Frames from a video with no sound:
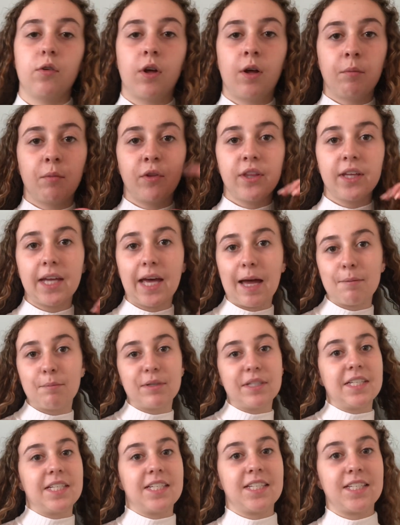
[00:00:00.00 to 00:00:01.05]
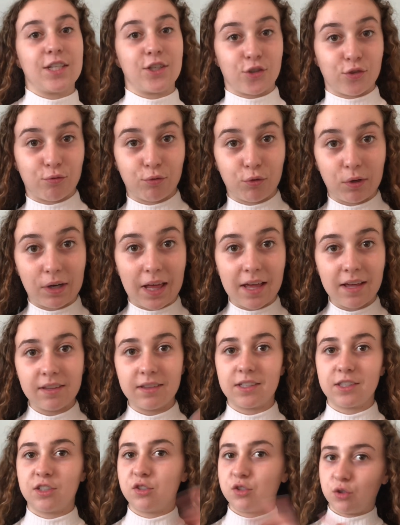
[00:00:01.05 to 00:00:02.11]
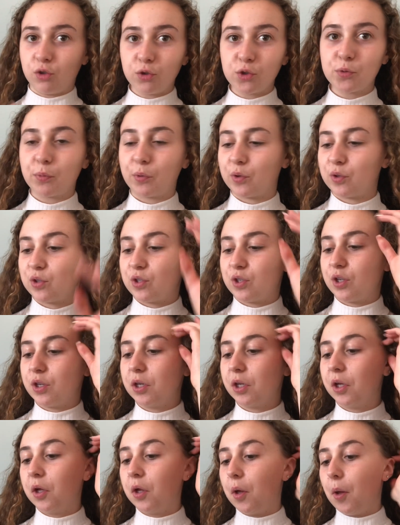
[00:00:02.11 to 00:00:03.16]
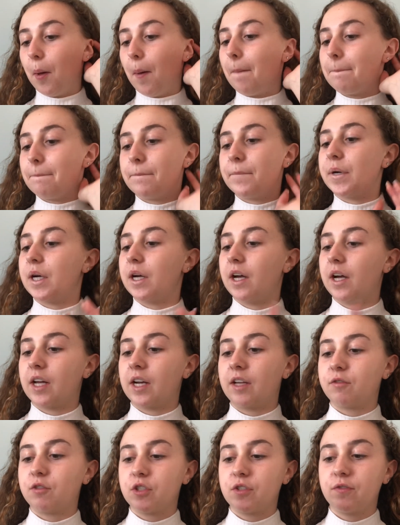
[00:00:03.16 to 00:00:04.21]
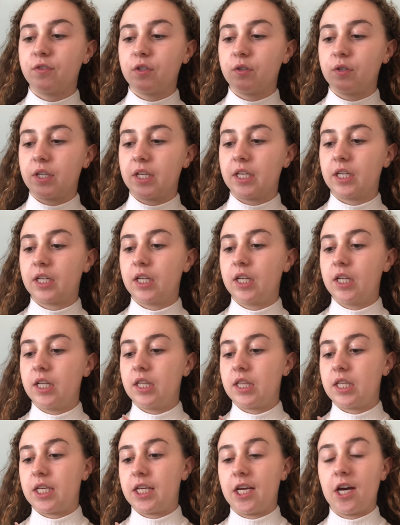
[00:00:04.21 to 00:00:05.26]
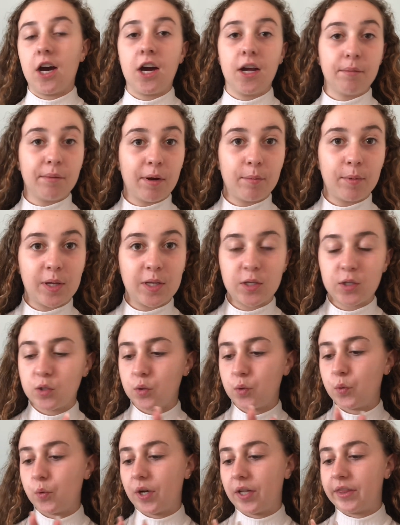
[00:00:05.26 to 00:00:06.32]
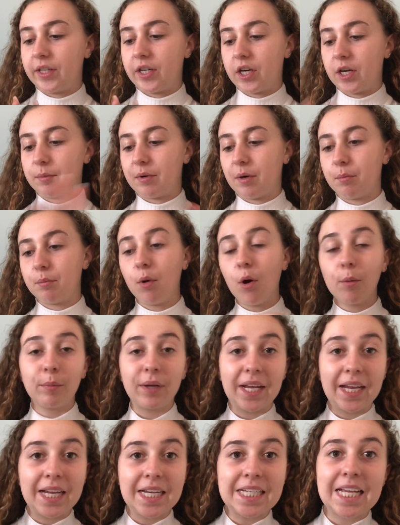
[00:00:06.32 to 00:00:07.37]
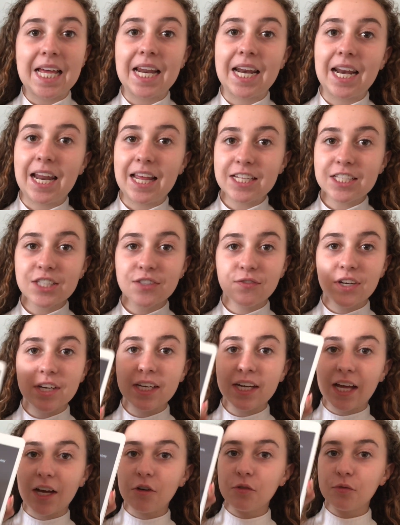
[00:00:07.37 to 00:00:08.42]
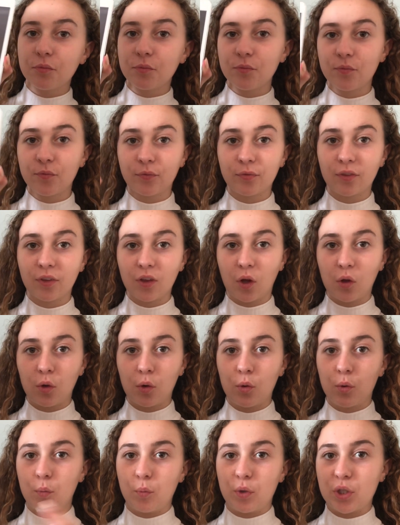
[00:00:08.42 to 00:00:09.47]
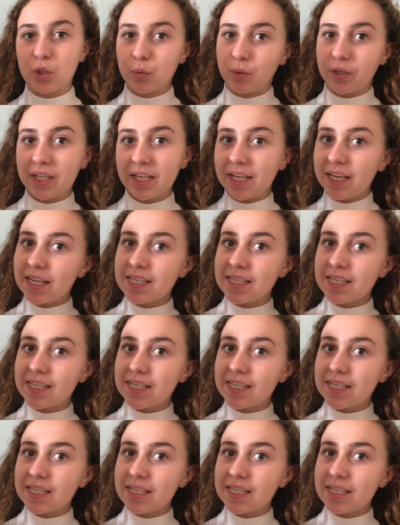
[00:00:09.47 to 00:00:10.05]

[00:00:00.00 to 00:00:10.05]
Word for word: I'm on the app Decision Roulette, this is not sponsored, but and I've just filled in the eyebrow pencil and the eyebrow pomade and let's find out which one it